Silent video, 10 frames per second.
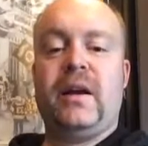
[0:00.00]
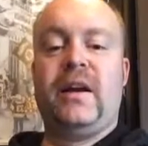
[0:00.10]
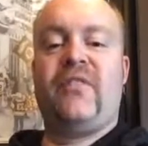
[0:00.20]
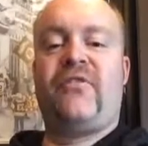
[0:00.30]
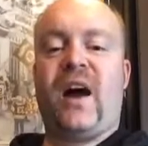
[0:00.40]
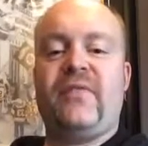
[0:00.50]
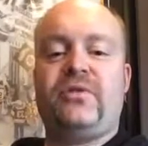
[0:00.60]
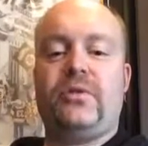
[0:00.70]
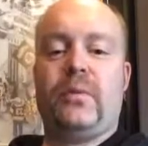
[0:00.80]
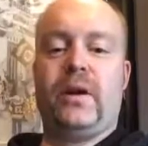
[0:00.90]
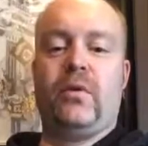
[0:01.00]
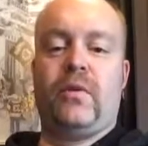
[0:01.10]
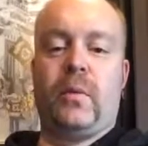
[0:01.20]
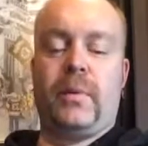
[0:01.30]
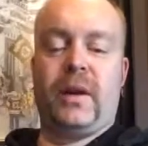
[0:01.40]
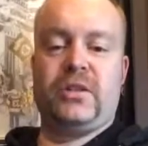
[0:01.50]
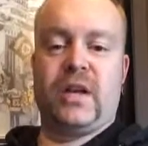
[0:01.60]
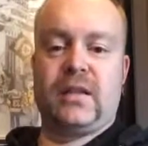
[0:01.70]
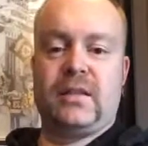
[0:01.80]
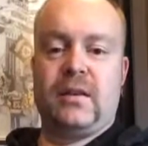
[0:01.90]
in a 5 2 win over the Winnipeg
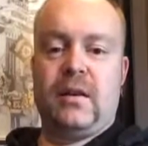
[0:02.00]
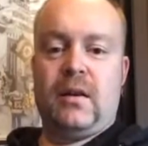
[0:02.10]
Jets.